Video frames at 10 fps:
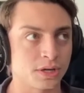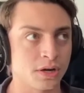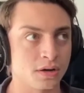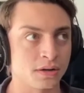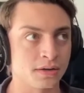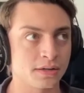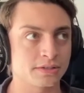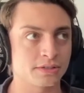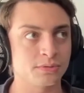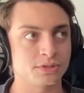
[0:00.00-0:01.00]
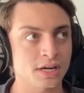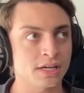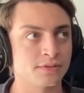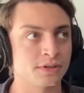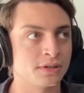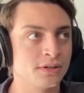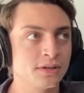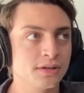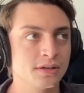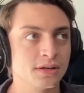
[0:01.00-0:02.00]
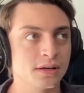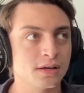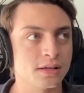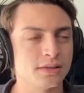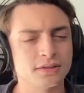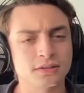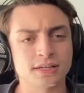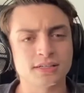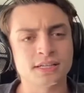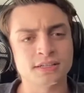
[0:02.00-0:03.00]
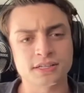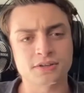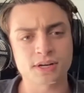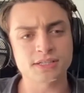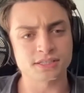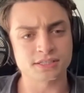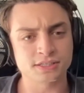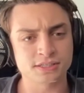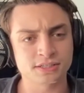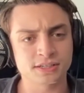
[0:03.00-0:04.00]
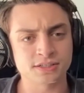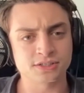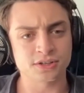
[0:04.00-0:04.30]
gone, it's it was kind of a a little identity crisis, and so